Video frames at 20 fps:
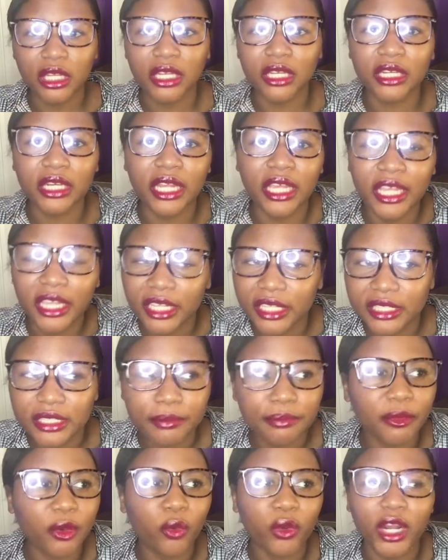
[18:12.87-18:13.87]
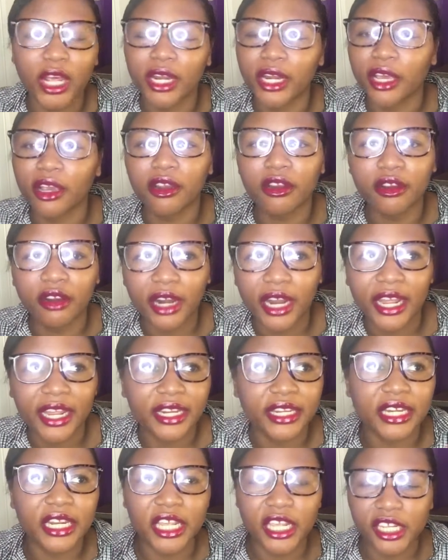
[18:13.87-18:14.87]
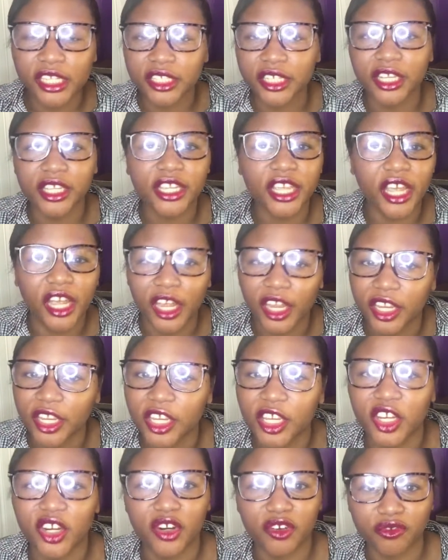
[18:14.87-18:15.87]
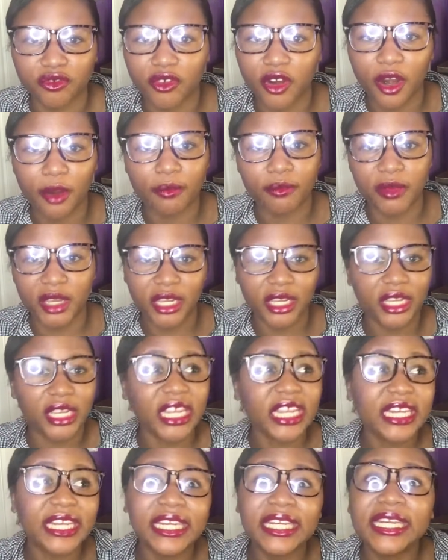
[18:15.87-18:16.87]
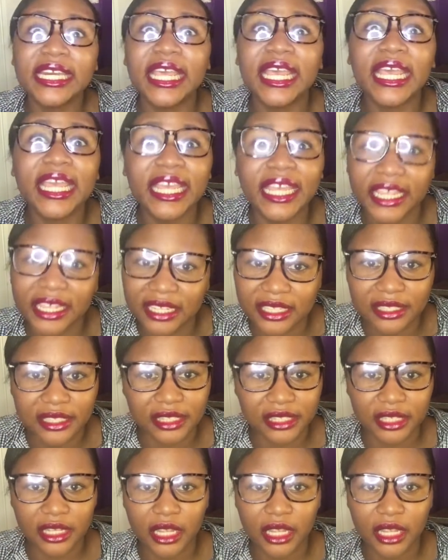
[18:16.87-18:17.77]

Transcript: Days my would have cried. Days you can't hear from me. Days.